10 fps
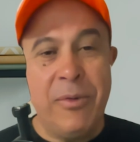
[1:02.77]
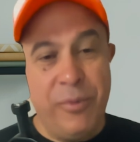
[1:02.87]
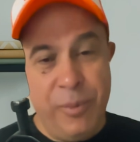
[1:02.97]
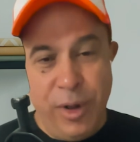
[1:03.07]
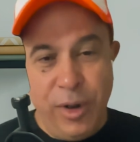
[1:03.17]

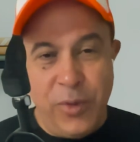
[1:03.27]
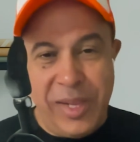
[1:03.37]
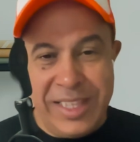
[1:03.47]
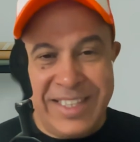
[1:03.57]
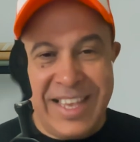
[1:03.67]
Moeller
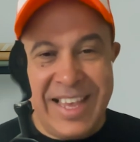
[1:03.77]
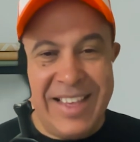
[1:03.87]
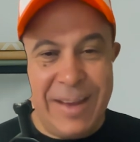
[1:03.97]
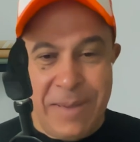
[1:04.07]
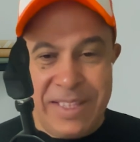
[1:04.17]
Real
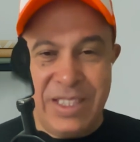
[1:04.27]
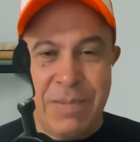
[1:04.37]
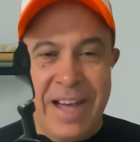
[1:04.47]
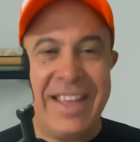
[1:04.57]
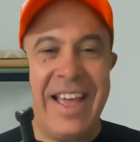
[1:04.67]
Estate and Business
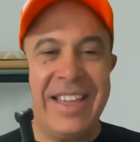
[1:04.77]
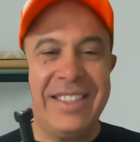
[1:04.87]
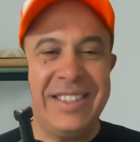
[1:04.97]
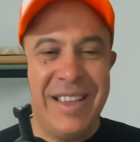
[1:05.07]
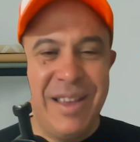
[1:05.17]

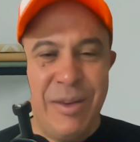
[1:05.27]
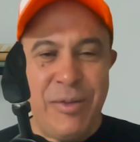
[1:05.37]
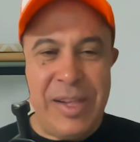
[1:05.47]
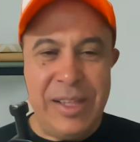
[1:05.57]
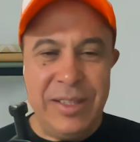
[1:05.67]
Podcast.
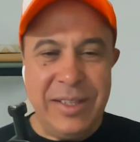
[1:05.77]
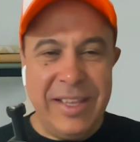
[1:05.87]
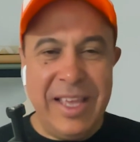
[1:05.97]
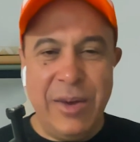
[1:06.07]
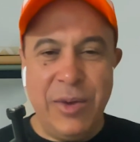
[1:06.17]
Phil
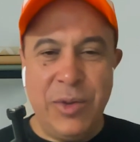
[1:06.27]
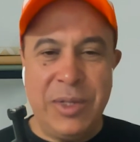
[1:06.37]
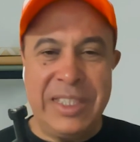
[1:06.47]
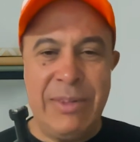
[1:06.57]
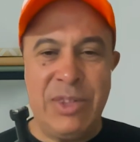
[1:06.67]

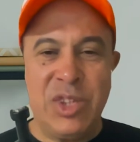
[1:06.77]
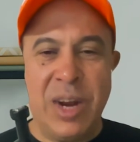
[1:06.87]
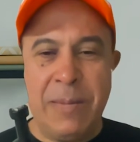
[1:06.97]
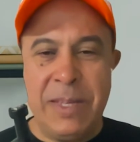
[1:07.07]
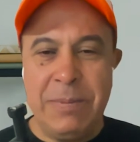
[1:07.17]
interviewed some of the
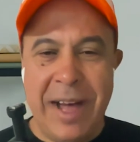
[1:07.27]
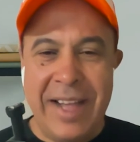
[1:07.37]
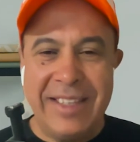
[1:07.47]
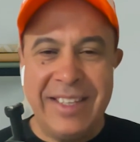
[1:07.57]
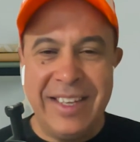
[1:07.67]
sharpest
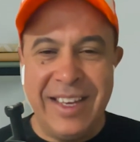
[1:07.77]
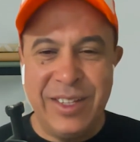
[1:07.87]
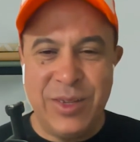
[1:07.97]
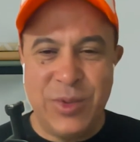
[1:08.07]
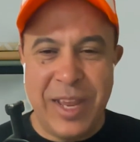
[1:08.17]
minds in the
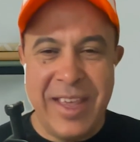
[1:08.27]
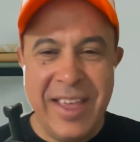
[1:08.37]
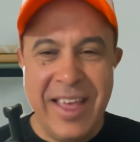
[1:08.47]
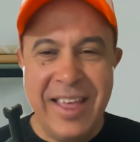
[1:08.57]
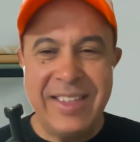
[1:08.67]
industry,
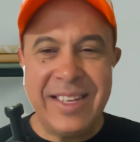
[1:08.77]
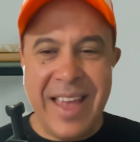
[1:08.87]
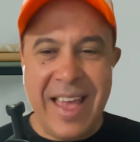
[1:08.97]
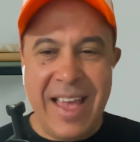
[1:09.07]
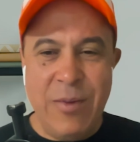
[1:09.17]
and
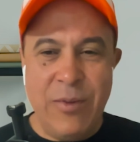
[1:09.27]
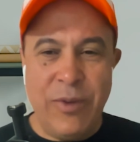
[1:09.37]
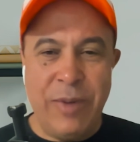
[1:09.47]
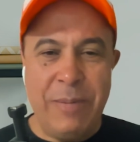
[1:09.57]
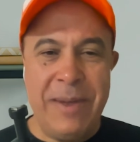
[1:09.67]
today we're
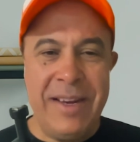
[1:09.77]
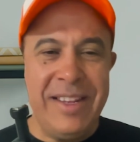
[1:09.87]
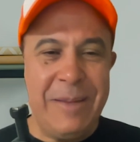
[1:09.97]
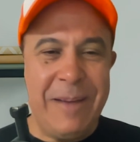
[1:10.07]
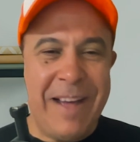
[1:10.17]

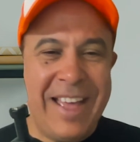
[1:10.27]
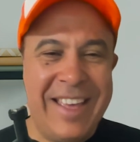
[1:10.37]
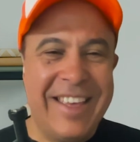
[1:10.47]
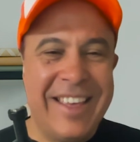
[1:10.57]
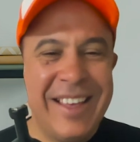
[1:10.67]
flipping the
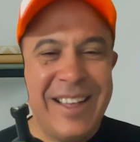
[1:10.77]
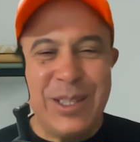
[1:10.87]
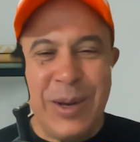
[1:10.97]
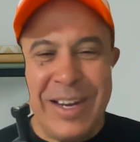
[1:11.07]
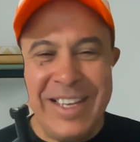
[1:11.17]
mic
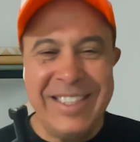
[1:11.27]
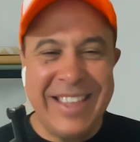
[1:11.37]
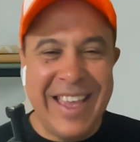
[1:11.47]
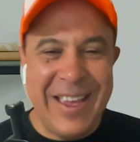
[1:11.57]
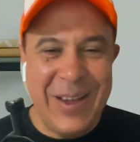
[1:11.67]
to hear his
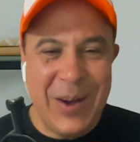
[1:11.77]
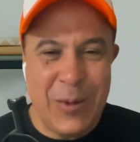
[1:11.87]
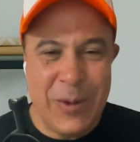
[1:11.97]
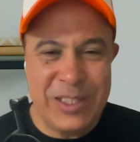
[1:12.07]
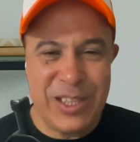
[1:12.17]
take
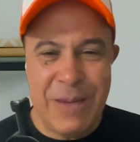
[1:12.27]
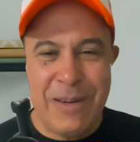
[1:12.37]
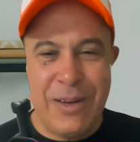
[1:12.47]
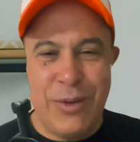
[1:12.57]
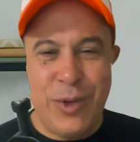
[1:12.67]
on what's
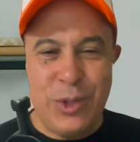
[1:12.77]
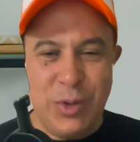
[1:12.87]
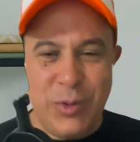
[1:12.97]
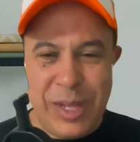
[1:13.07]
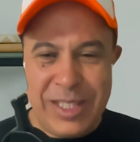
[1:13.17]
shaping the
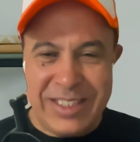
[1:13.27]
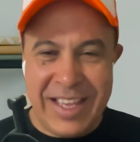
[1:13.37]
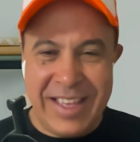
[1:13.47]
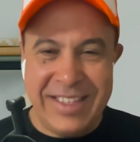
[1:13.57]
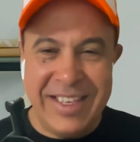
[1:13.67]
future of real
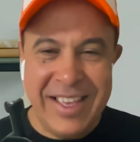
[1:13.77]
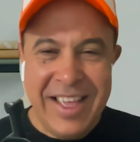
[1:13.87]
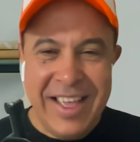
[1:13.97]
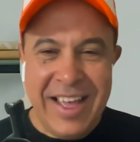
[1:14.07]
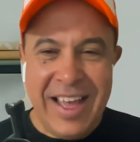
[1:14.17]
estate
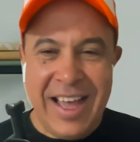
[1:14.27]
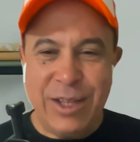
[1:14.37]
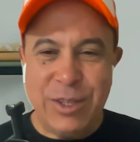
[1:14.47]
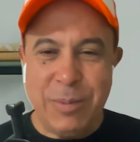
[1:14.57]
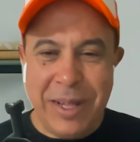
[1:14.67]
and
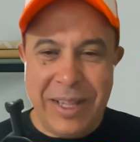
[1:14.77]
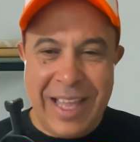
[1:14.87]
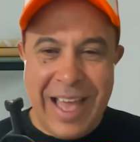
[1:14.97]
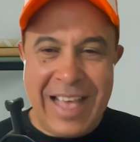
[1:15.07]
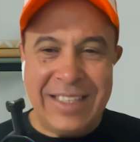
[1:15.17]
how to build
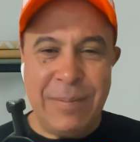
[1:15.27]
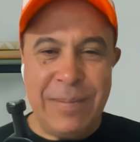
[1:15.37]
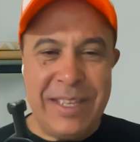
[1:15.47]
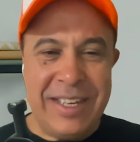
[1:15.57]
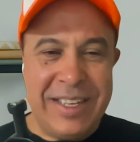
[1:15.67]
a lasting
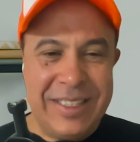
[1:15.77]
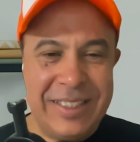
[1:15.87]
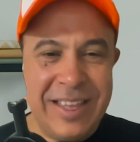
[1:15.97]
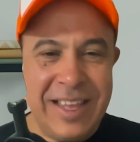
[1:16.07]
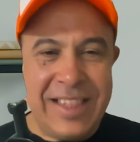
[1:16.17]

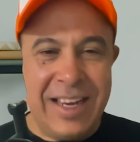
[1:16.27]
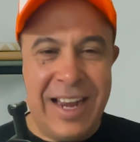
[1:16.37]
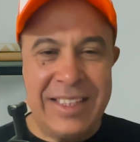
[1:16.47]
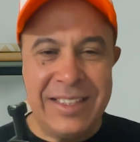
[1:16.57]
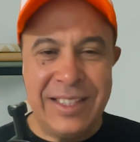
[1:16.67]
business and the
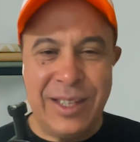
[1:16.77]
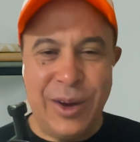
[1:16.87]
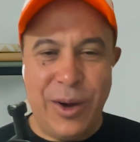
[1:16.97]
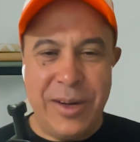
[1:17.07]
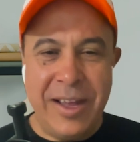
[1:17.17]
lessons
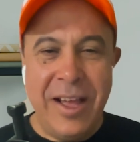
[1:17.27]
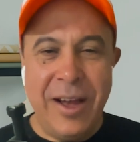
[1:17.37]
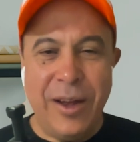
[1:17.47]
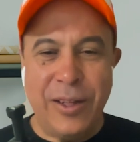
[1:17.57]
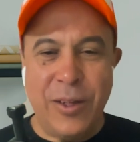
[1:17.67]
learned
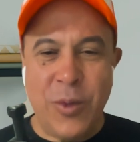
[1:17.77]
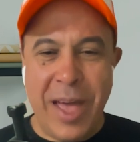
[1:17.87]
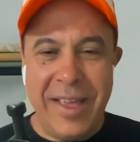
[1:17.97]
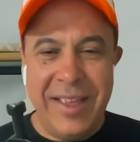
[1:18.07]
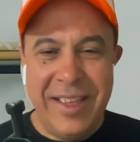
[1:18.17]
along the
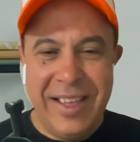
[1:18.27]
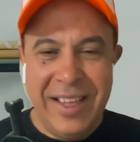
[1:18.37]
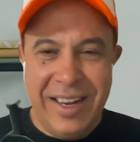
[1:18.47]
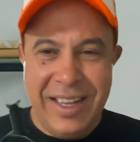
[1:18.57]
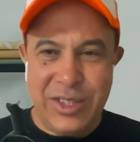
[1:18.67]
way.
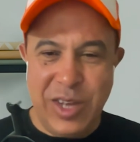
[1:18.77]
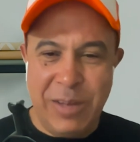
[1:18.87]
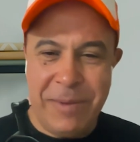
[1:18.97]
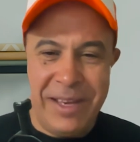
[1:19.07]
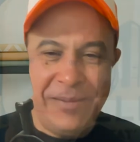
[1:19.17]
Let's
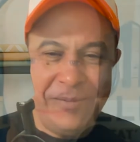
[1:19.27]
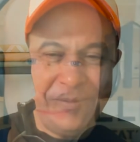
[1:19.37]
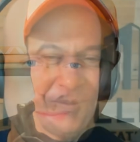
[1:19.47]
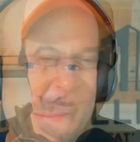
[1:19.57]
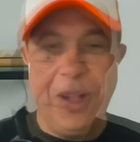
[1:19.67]
jump in.
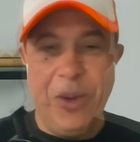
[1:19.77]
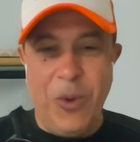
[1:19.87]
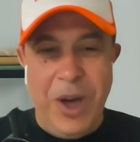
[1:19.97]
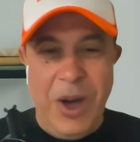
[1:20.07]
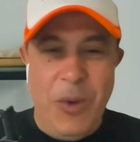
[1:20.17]

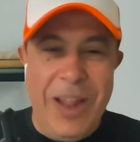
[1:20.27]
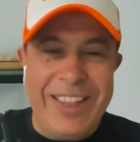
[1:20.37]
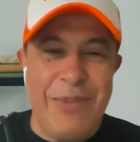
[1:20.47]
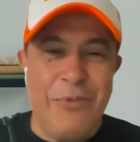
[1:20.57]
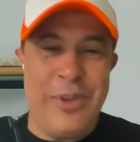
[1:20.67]
Well,
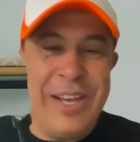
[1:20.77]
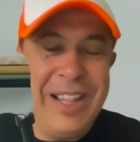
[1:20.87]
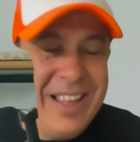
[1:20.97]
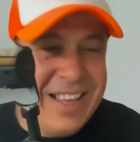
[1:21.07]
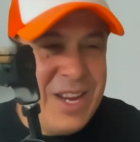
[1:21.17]
welcome,
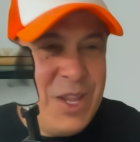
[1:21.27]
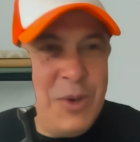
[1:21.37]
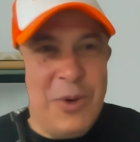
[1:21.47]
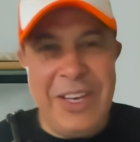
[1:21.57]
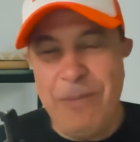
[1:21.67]
Phil. Can
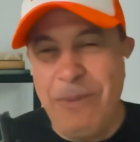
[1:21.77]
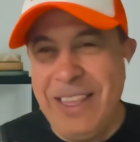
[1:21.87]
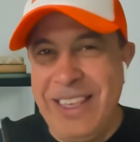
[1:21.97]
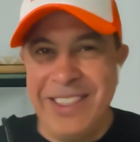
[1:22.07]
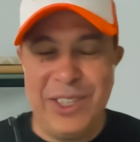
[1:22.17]
you
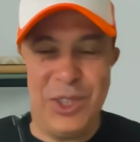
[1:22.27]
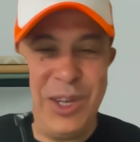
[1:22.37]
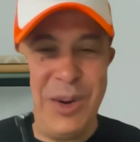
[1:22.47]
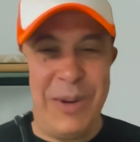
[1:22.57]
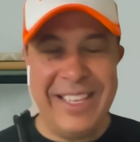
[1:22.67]
please
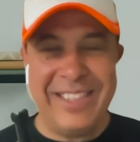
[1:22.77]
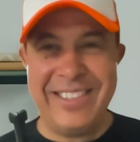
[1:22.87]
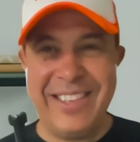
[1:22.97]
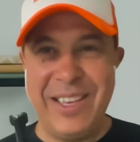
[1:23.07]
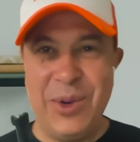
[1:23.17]
share with
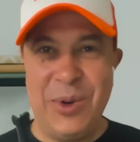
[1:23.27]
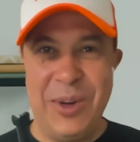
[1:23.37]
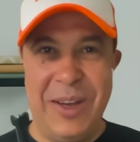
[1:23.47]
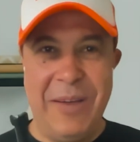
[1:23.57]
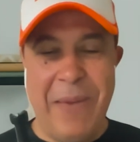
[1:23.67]
us
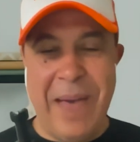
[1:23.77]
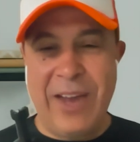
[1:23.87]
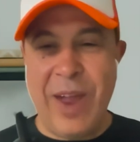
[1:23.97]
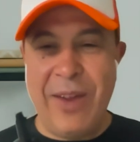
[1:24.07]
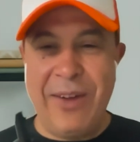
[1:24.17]
your
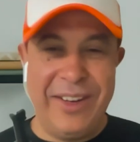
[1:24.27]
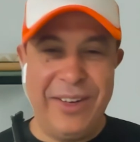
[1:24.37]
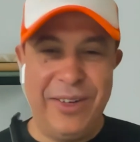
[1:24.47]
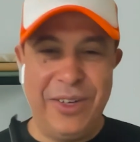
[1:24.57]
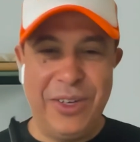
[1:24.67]
background and
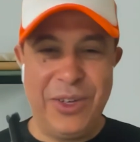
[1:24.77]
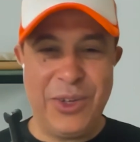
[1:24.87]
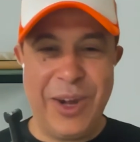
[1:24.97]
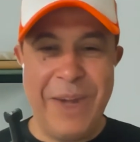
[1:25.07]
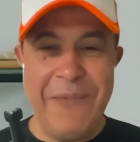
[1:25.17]
your
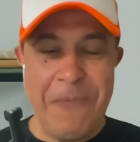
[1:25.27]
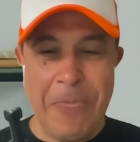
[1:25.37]
story?